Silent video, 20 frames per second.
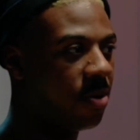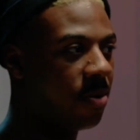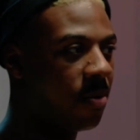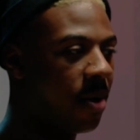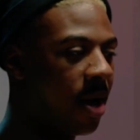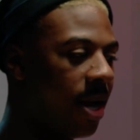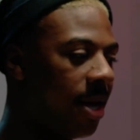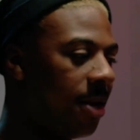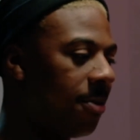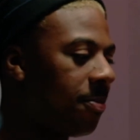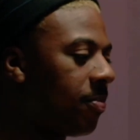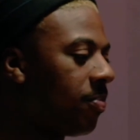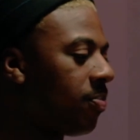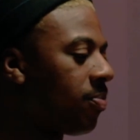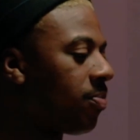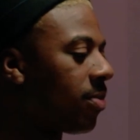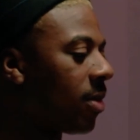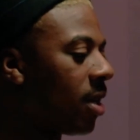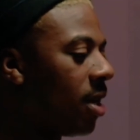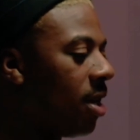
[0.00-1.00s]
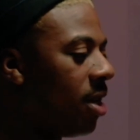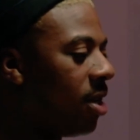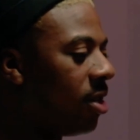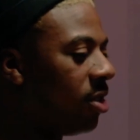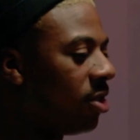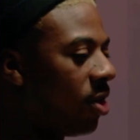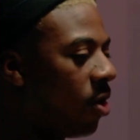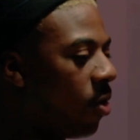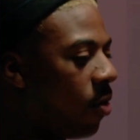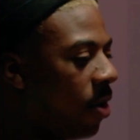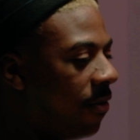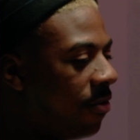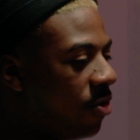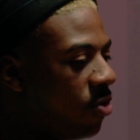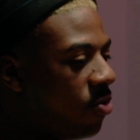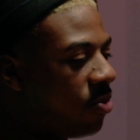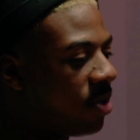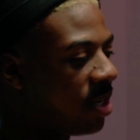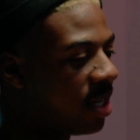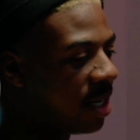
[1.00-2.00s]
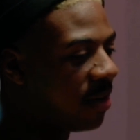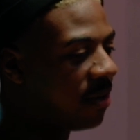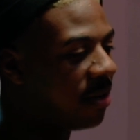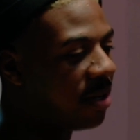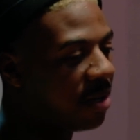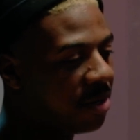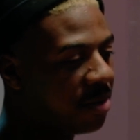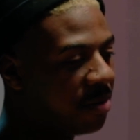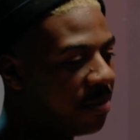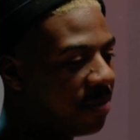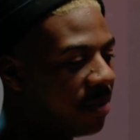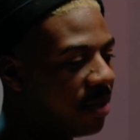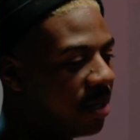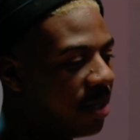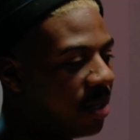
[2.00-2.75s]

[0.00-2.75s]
Right, so if you give them